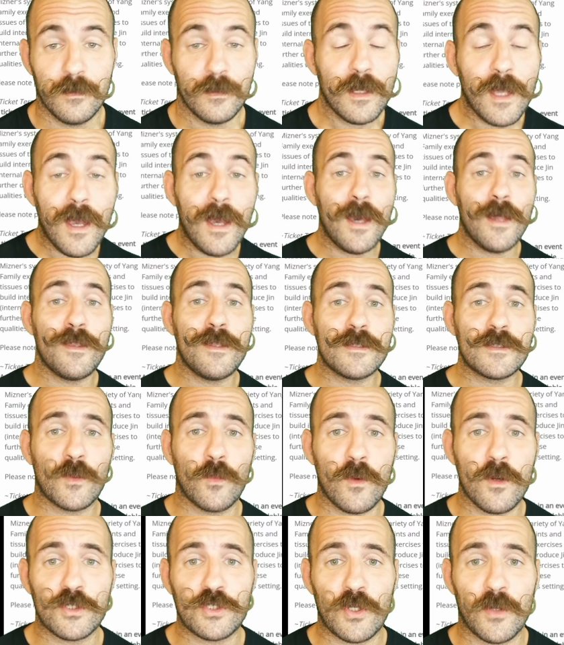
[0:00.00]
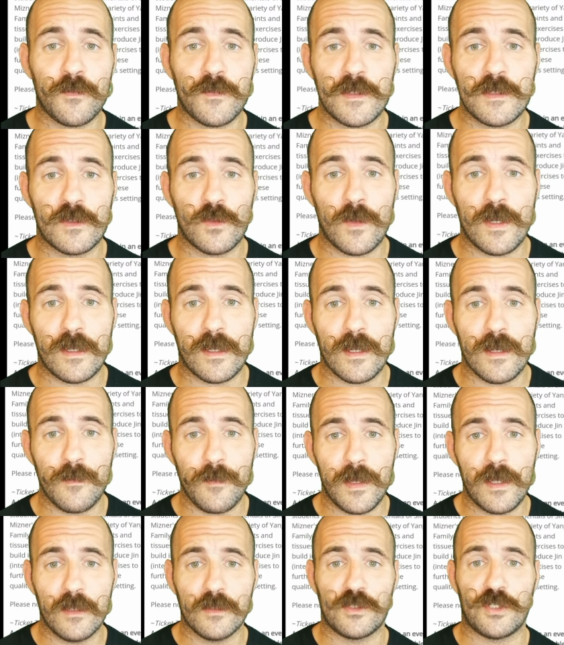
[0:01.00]
Yeah, there's a workshop this weekend
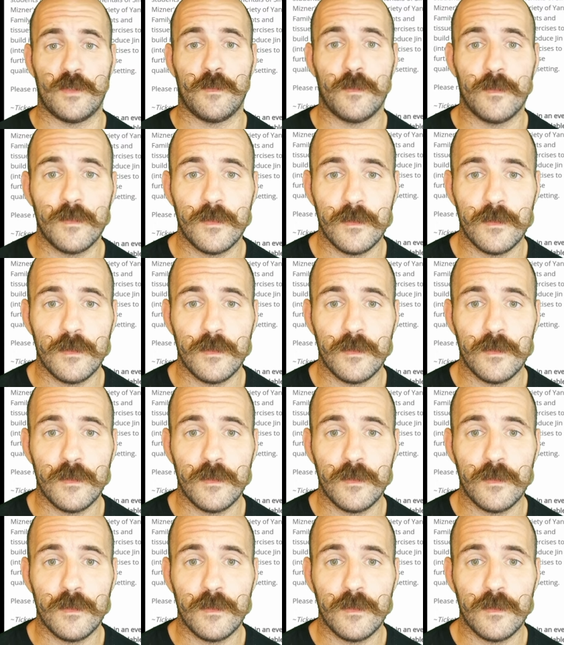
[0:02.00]
in Belgium.